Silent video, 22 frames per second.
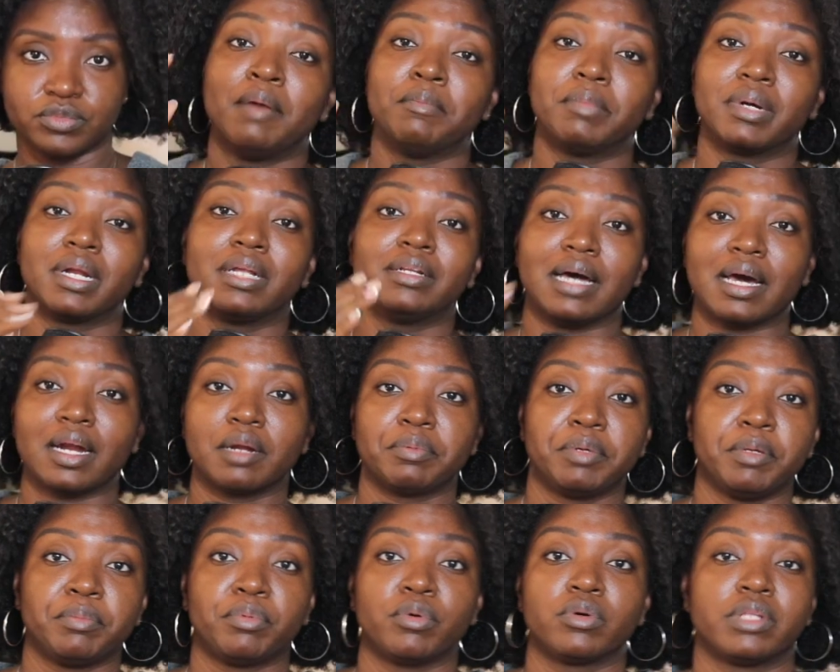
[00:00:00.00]
But a lot of
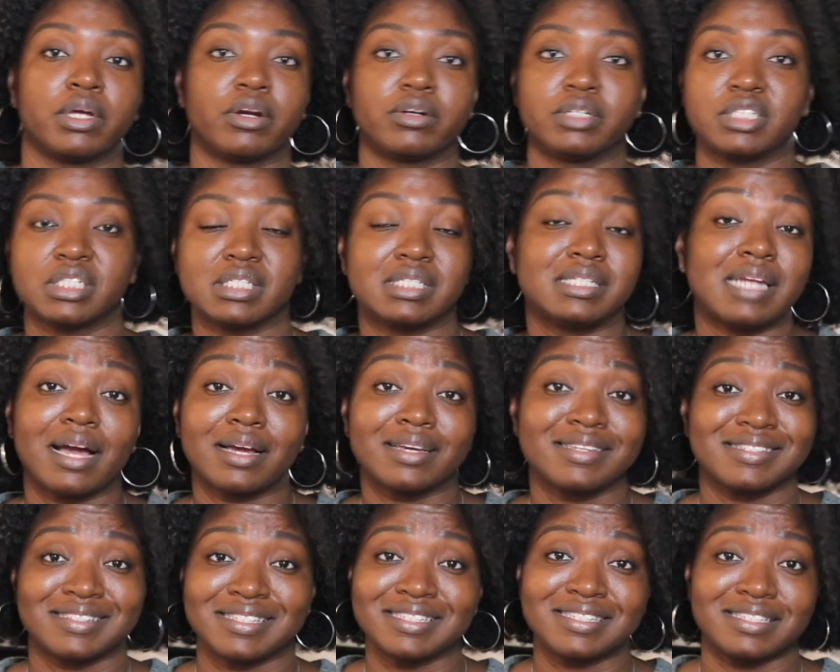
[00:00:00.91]
people, they're just not
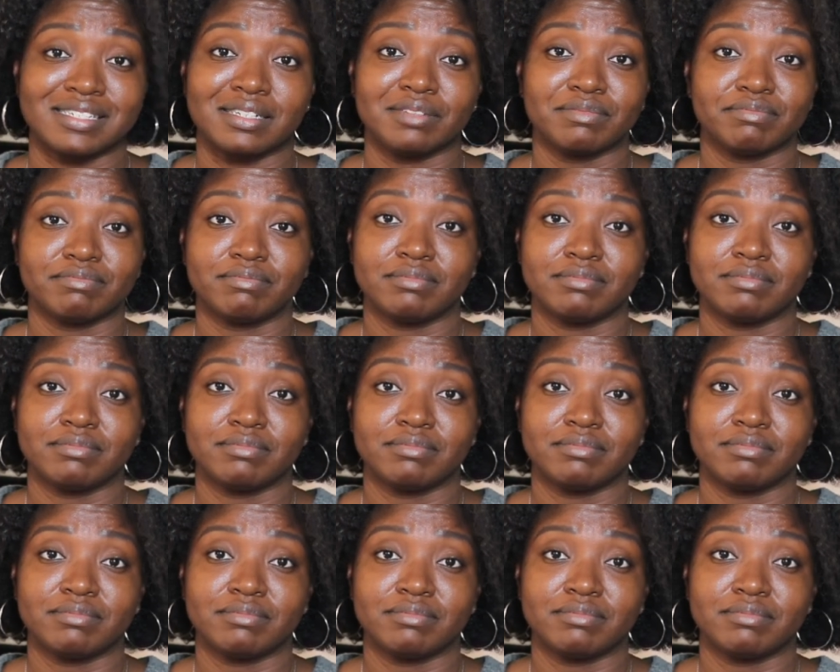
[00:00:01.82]
consistent.